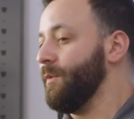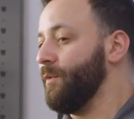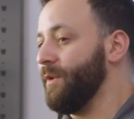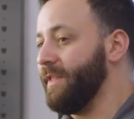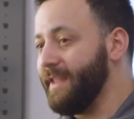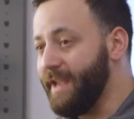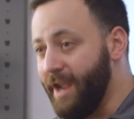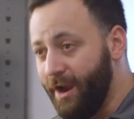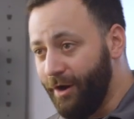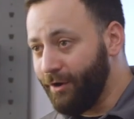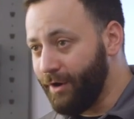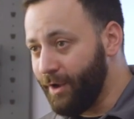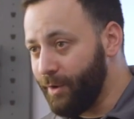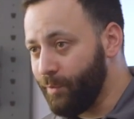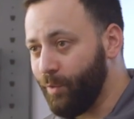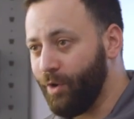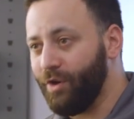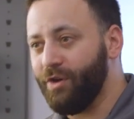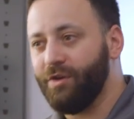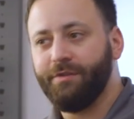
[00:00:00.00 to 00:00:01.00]
In the air
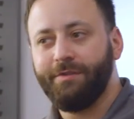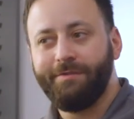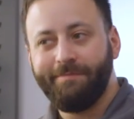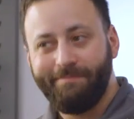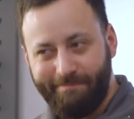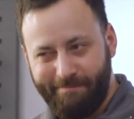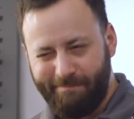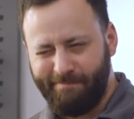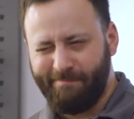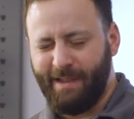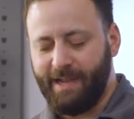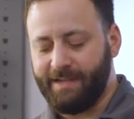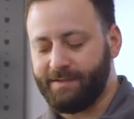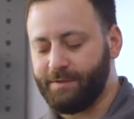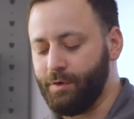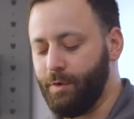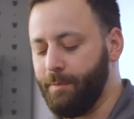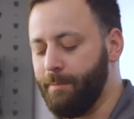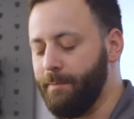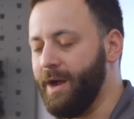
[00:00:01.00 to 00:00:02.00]
gun world, not
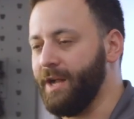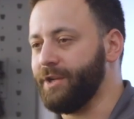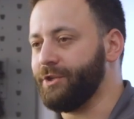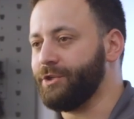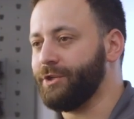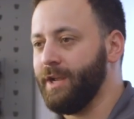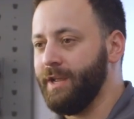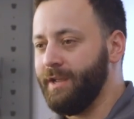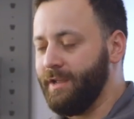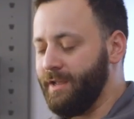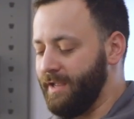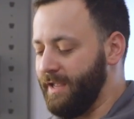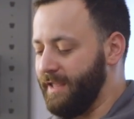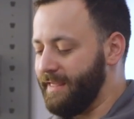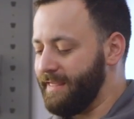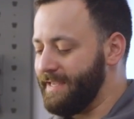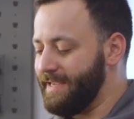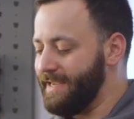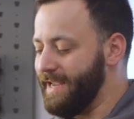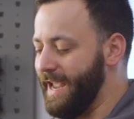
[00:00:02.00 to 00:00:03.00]
so much.
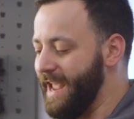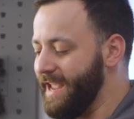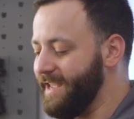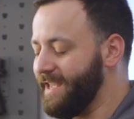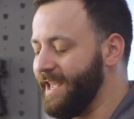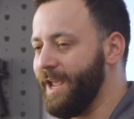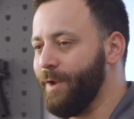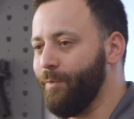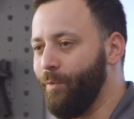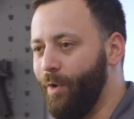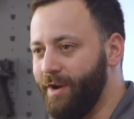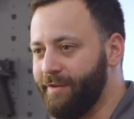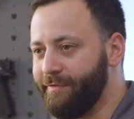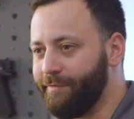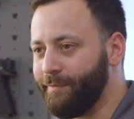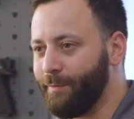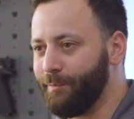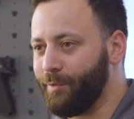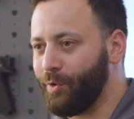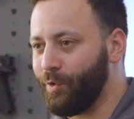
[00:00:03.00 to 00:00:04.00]
The AK-1
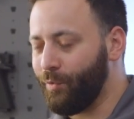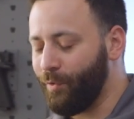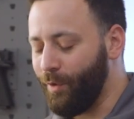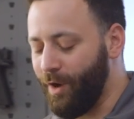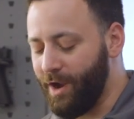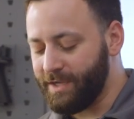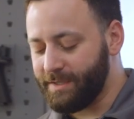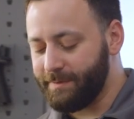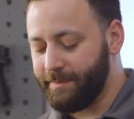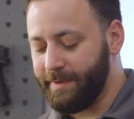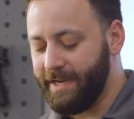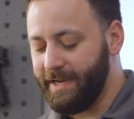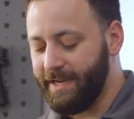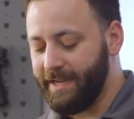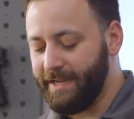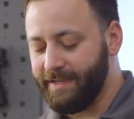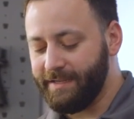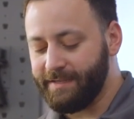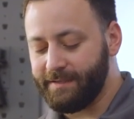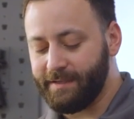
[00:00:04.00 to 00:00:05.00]
from Crosman
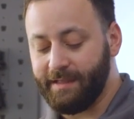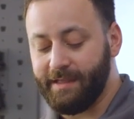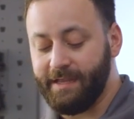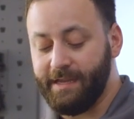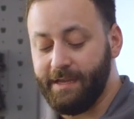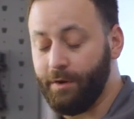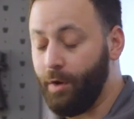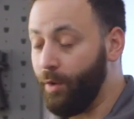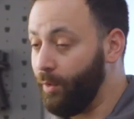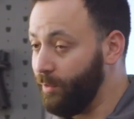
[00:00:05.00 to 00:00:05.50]
is the